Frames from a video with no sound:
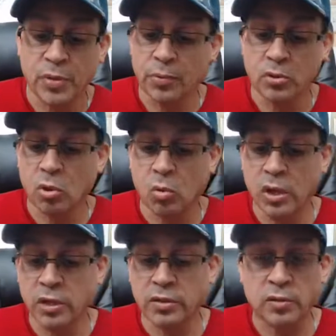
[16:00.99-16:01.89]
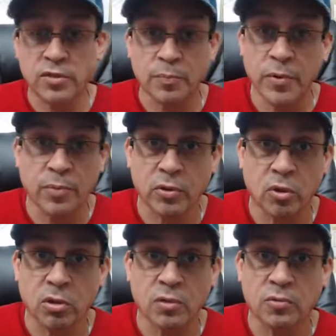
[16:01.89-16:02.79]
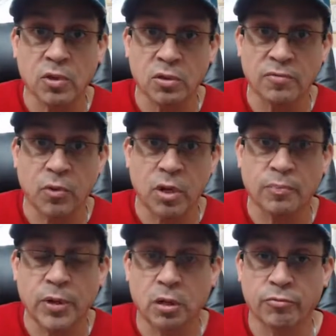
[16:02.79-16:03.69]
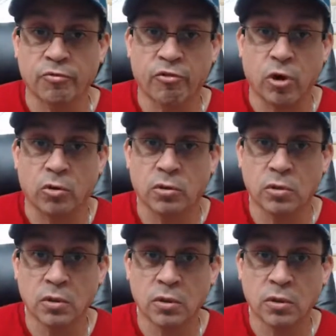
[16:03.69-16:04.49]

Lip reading: people don't even want to pick up the phone.